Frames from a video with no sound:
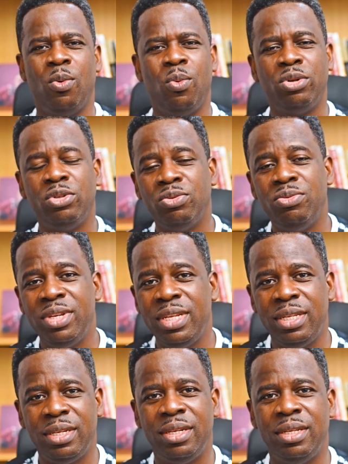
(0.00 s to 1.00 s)
What you
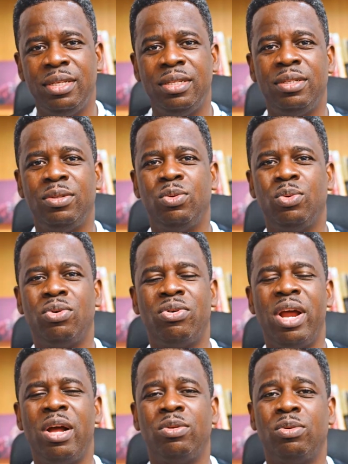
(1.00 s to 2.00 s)
need is to
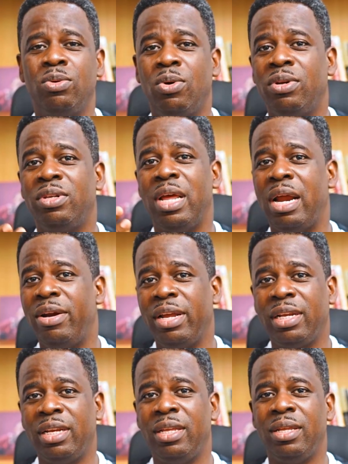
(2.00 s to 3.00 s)
cry out to God
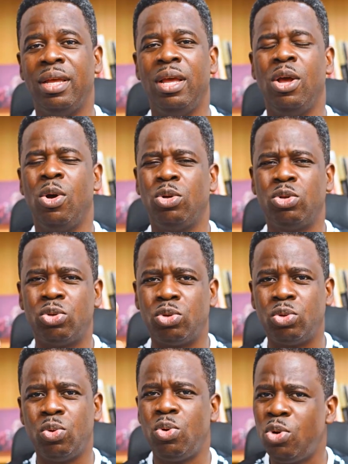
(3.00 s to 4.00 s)
directly,
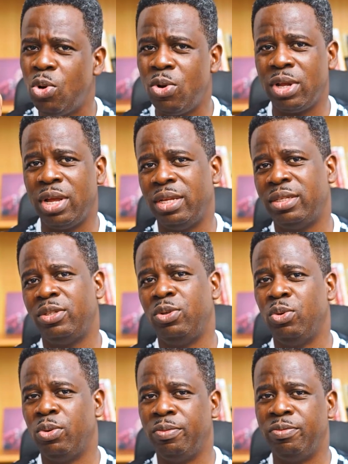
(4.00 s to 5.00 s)
so long as
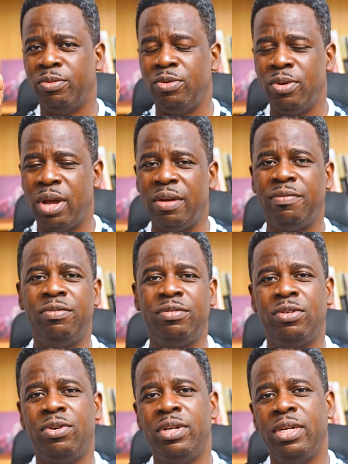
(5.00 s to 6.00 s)
you have
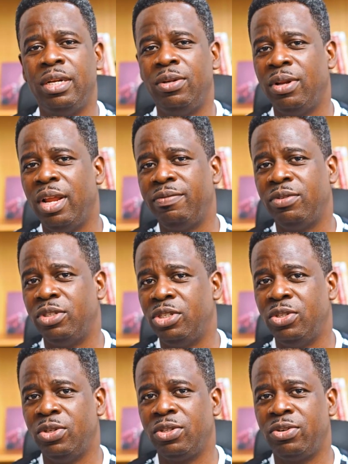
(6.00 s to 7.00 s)
surrendered your life to
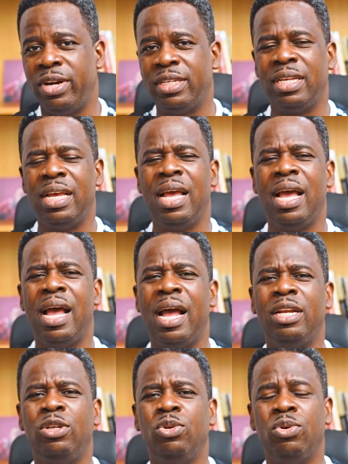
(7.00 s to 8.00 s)
Jesus Christ
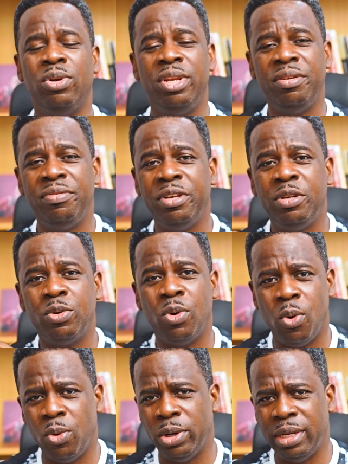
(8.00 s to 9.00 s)
and you're living
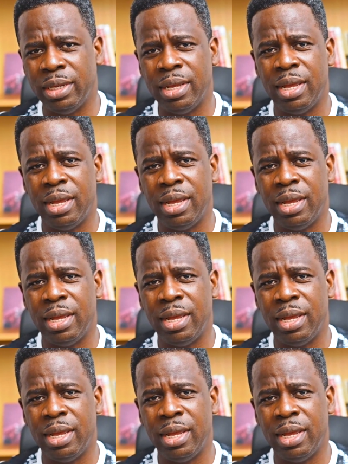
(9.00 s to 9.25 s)
holy.